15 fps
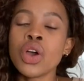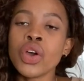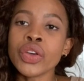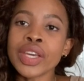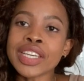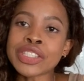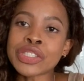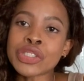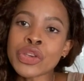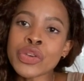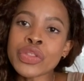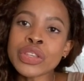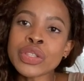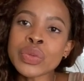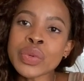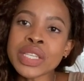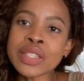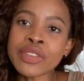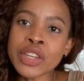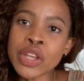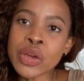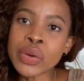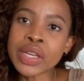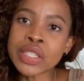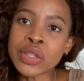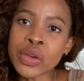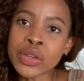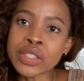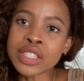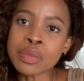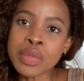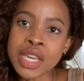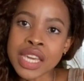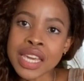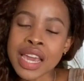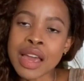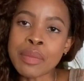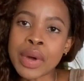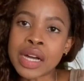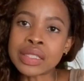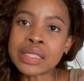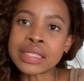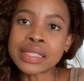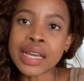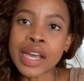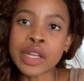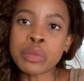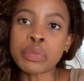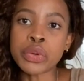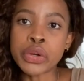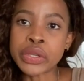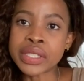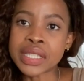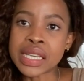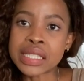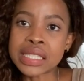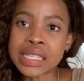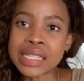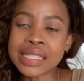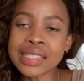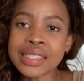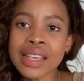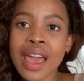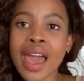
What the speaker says: Okay, so this week's video is going to be about design processes,